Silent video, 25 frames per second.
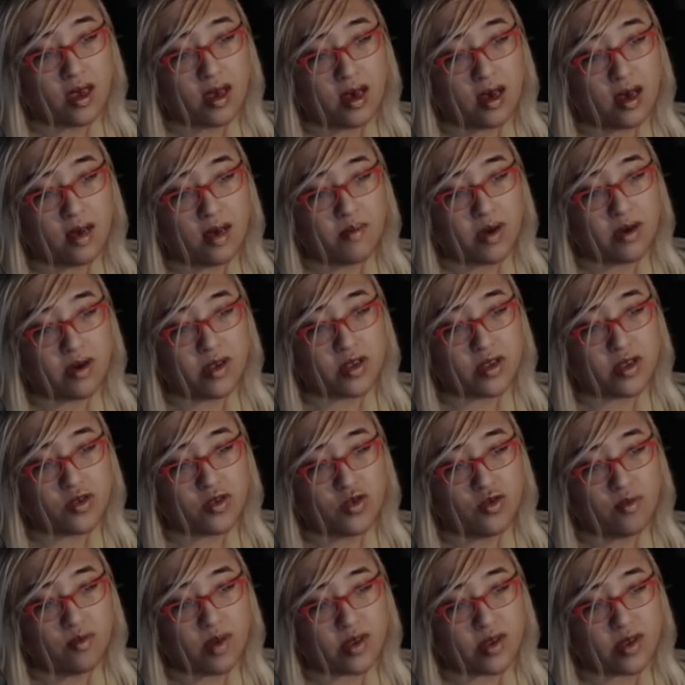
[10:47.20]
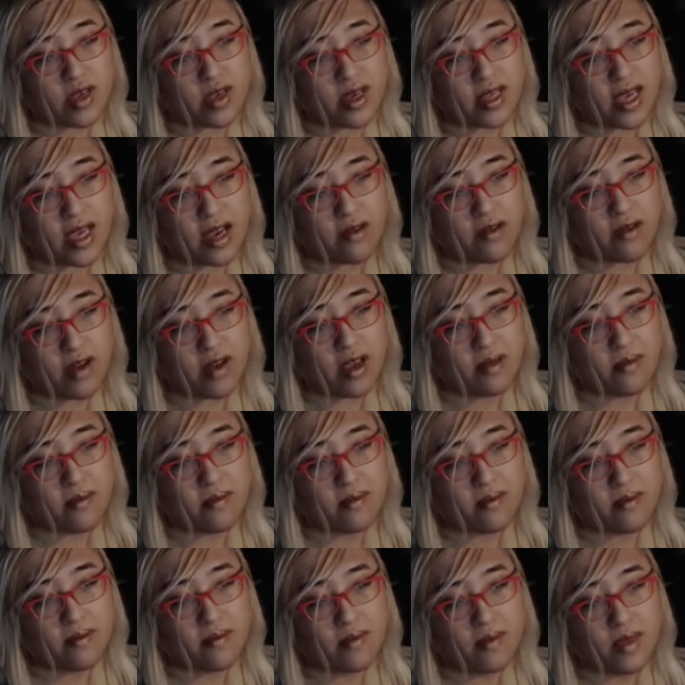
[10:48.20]
bonus to multi-attack rate.
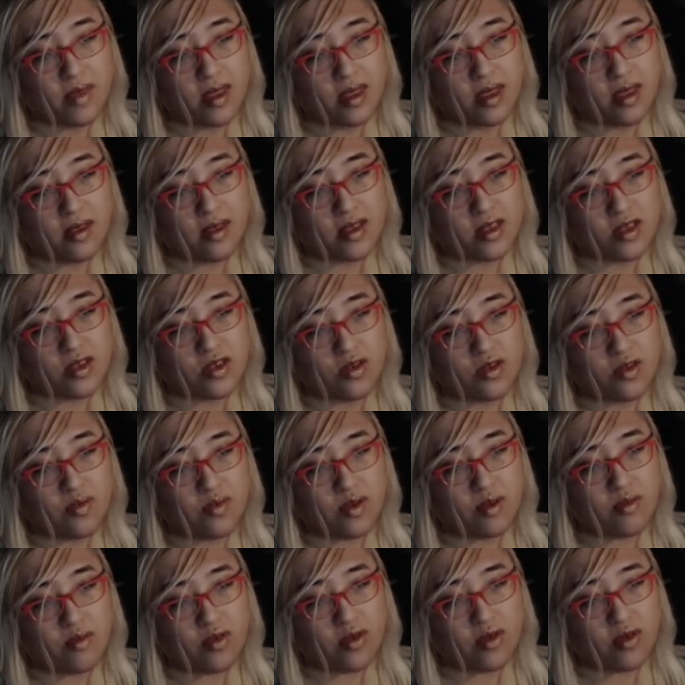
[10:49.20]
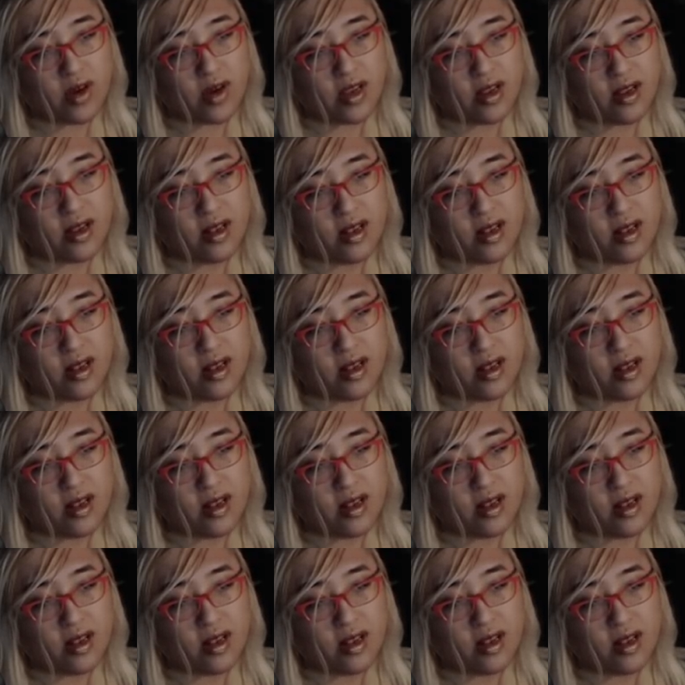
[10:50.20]
Super important.